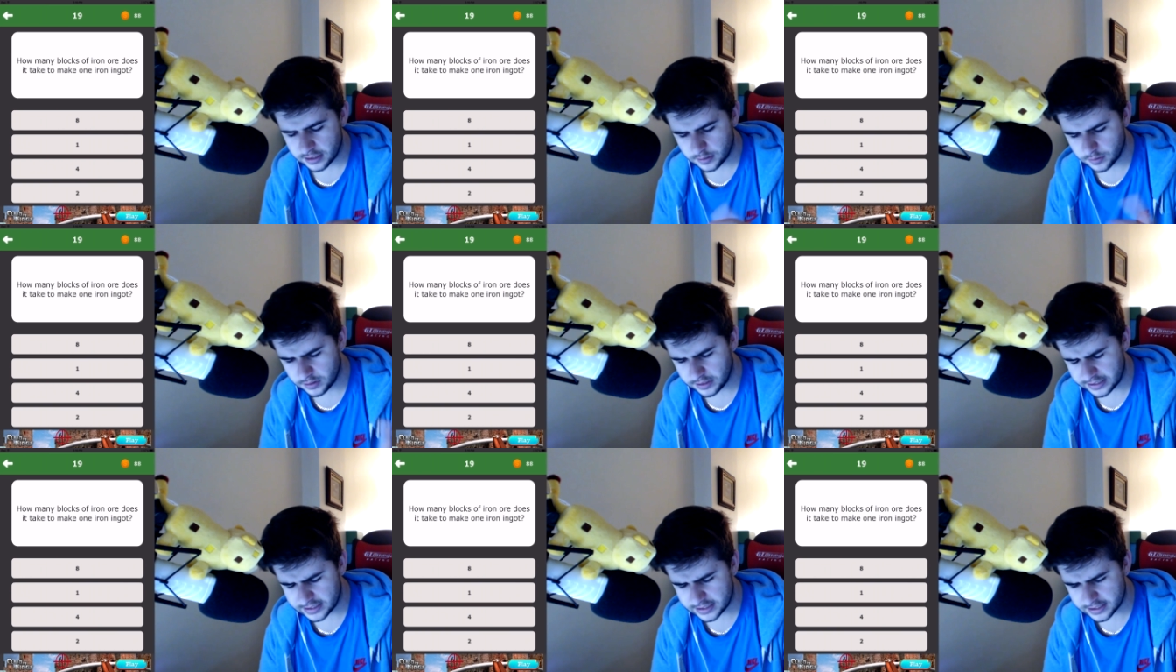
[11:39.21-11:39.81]

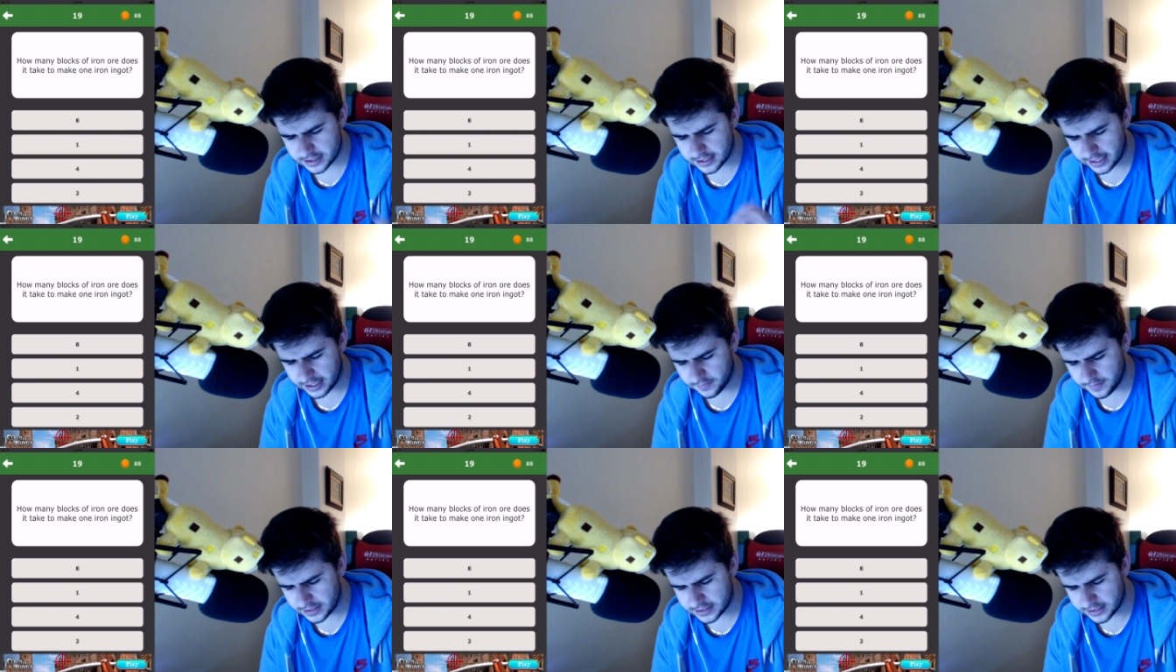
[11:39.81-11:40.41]
Well, that's
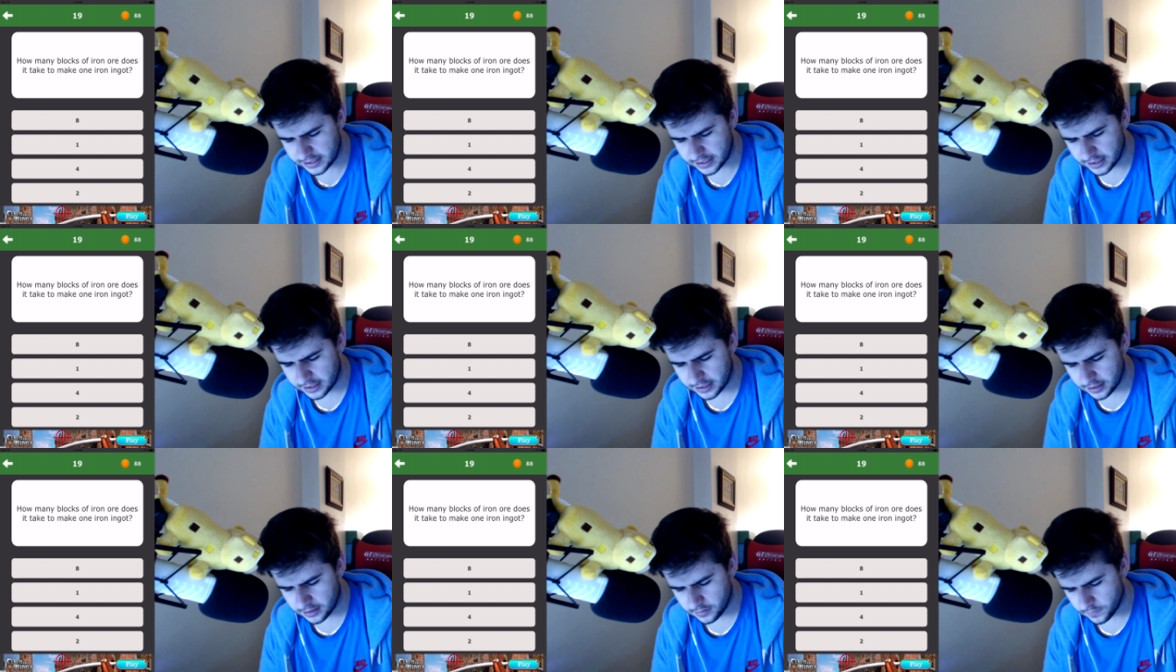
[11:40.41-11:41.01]
kind of easy.
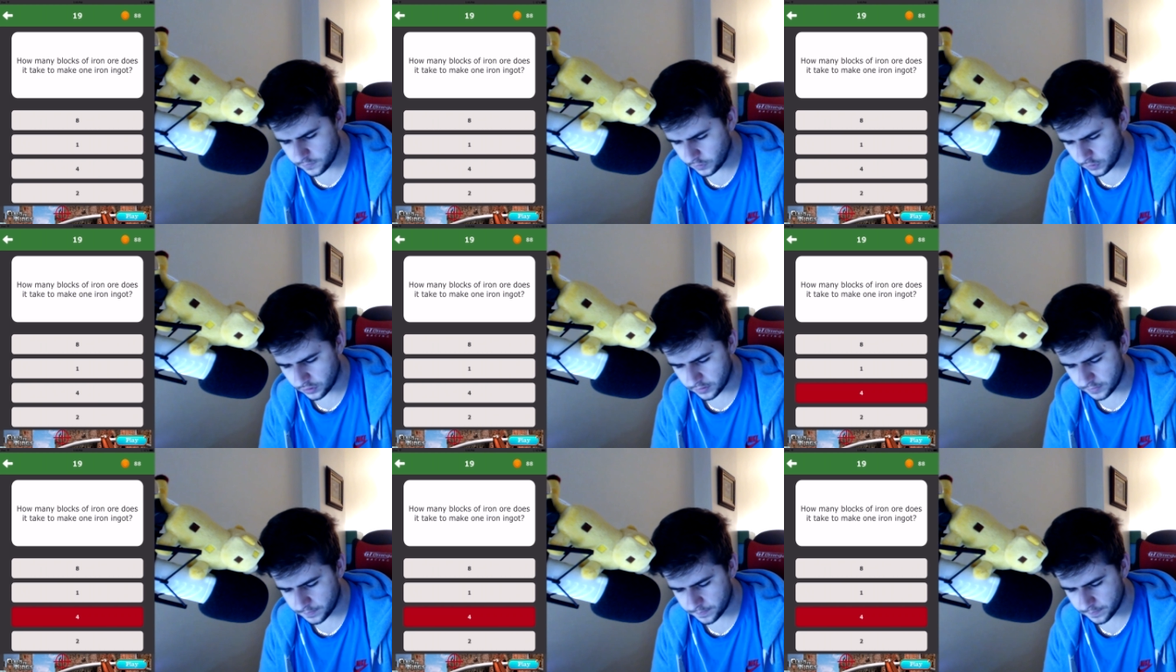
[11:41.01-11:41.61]

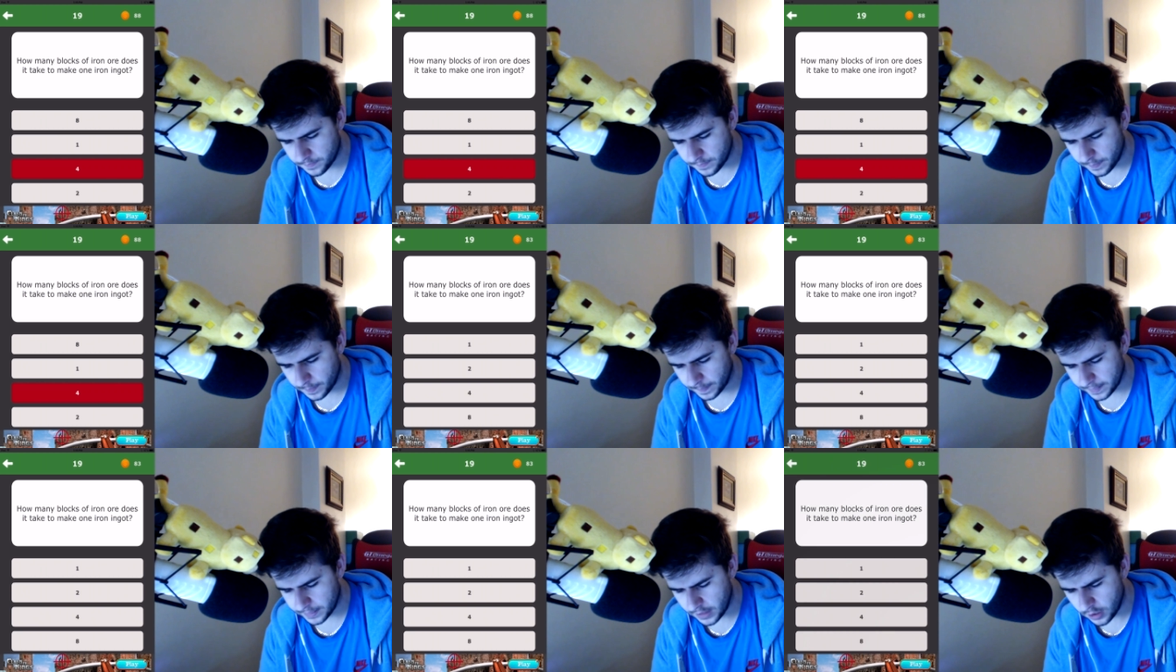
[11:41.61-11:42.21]
Four.
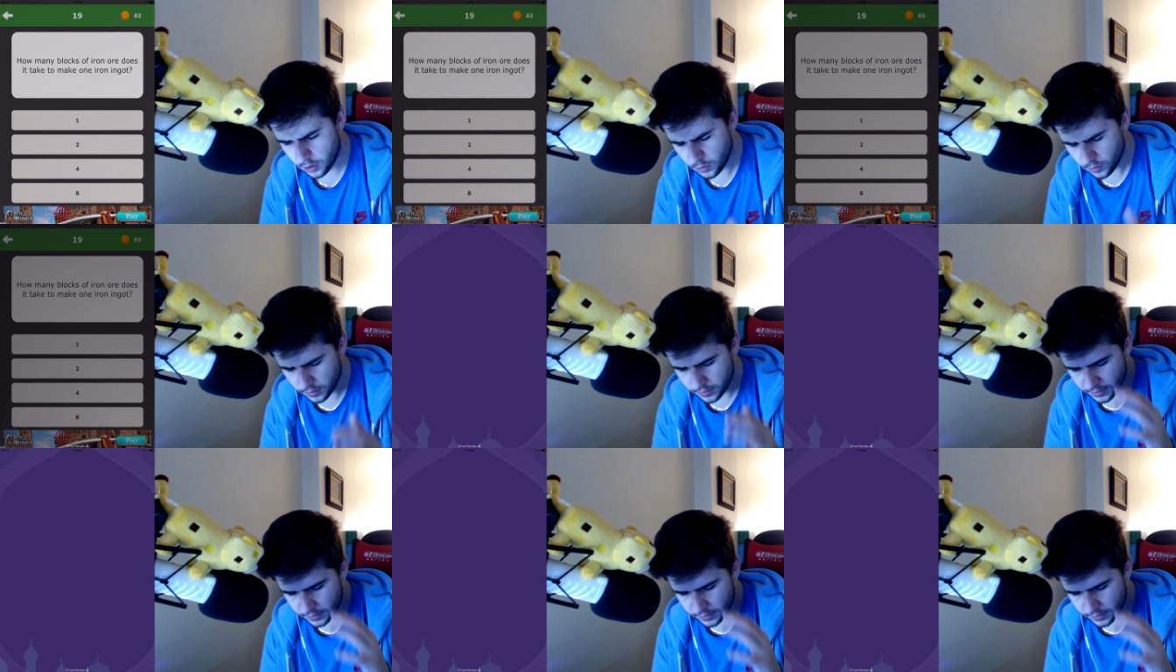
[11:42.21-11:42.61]
No?